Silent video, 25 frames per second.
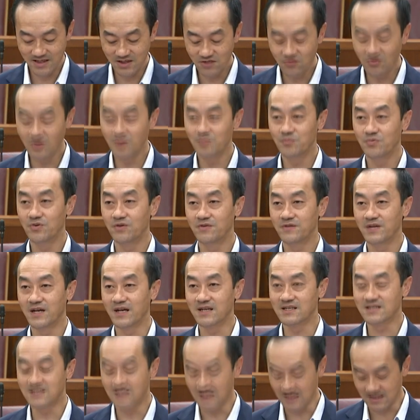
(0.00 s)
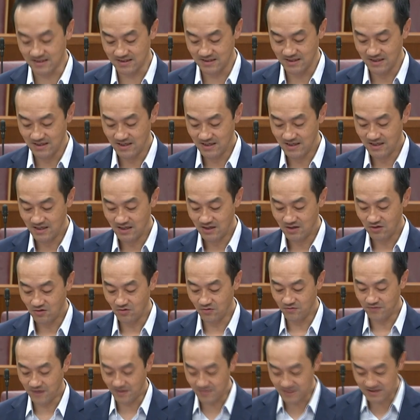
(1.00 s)
This will improve the access
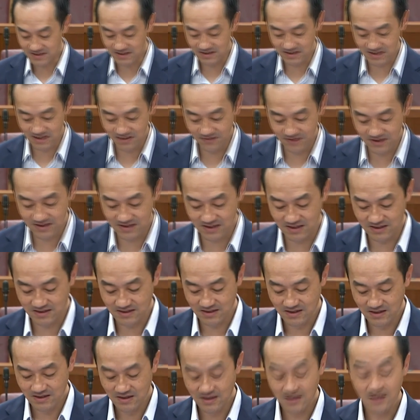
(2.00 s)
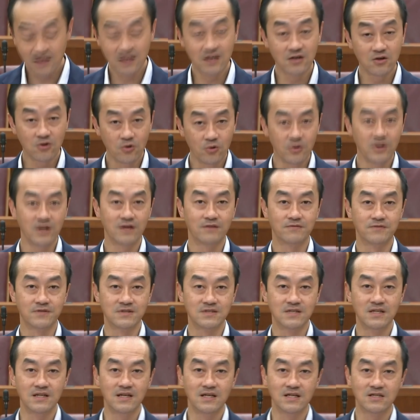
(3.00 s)
to pharmacy services, including
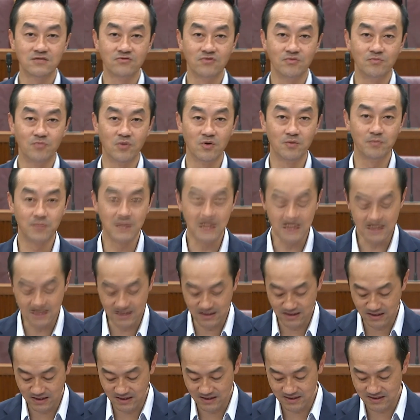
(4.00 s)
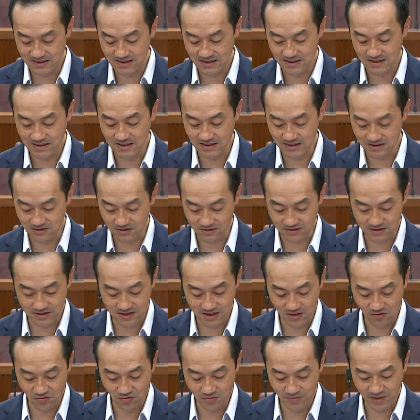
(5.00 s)
for seniors with mobility needs, as
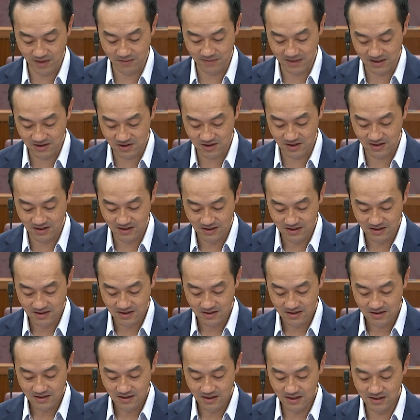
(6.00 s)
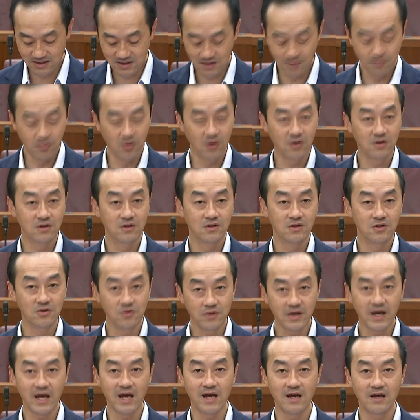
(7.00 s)
Doctor Tang Wuming mentioned, and support
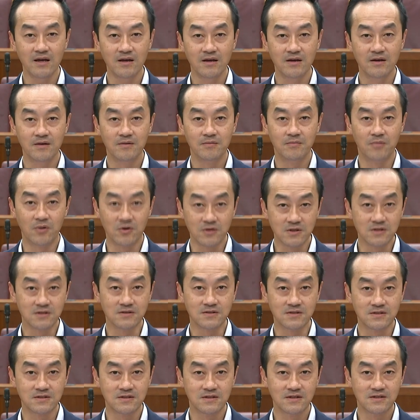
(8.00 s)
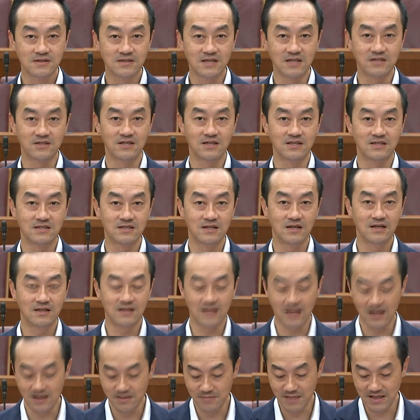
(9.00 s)
new care models such as
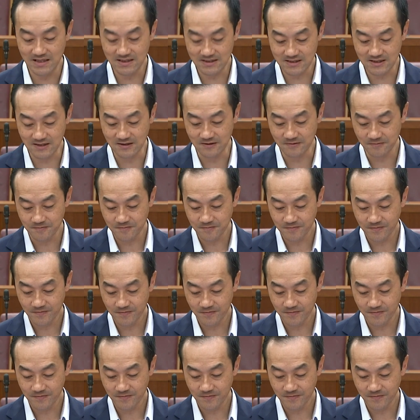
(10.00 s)
telemedicine.